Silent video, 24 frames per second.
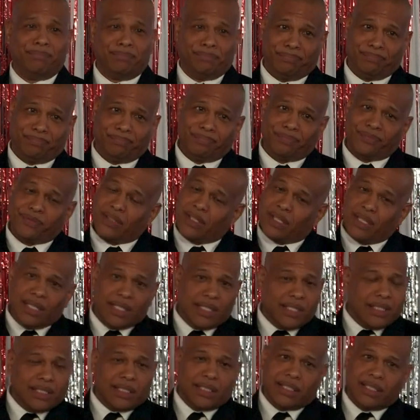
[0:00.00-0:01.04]
God
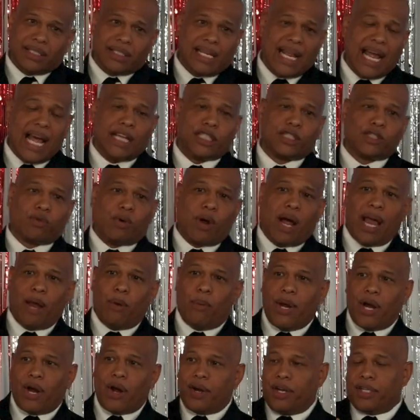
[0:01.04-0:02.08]
is good. That's
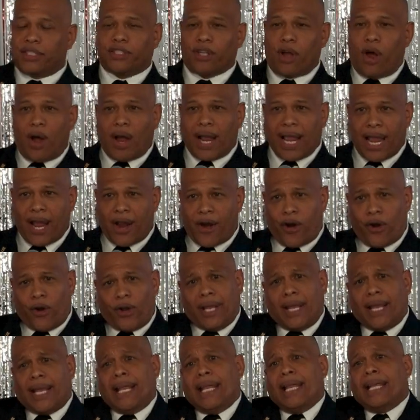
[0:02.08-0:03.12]
right. We heard the song
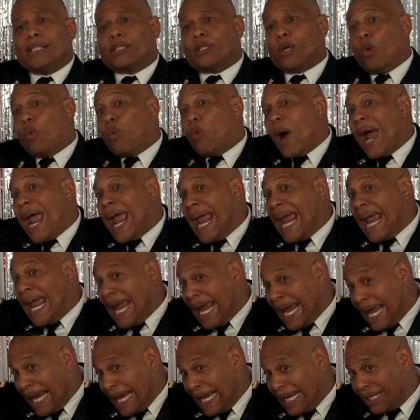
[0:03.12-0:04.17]
earlier. He's a
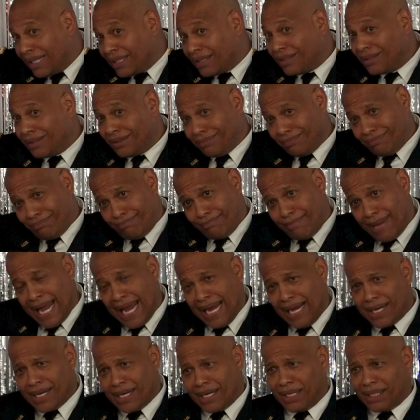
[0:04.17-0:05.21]
way
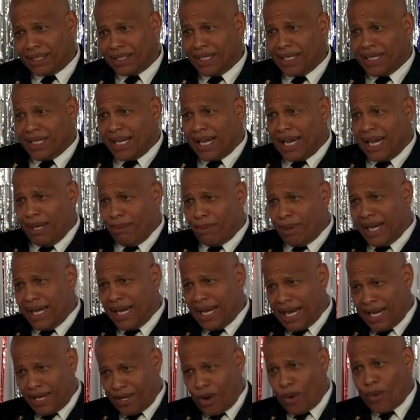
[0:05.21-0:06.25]
maker. Anybody
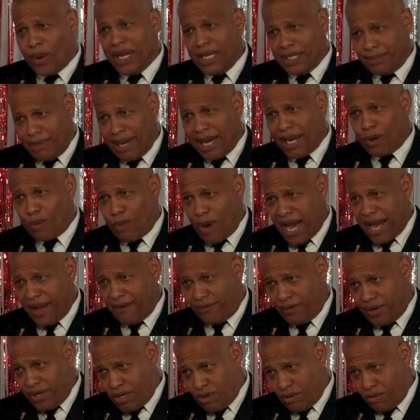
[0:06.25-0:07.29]
here know he's made a way
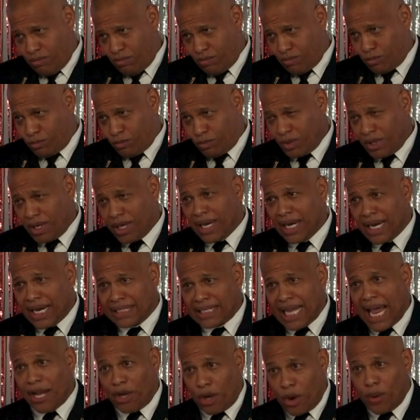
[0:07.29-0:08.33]
for you?
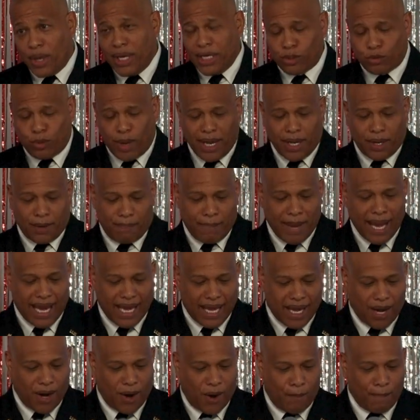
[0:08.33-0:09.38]
because I know he's made
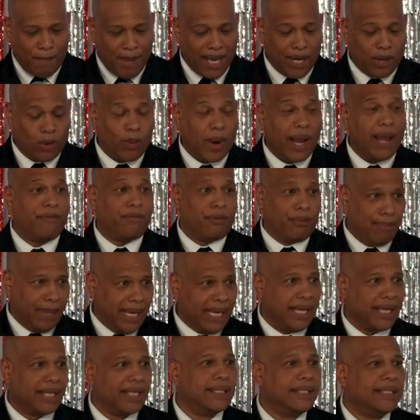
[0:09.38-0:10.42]
a, uh, made a way for
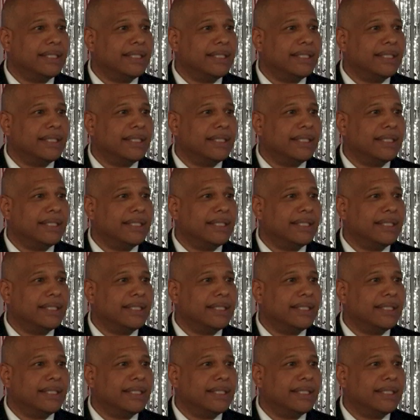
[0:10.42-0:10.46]
me.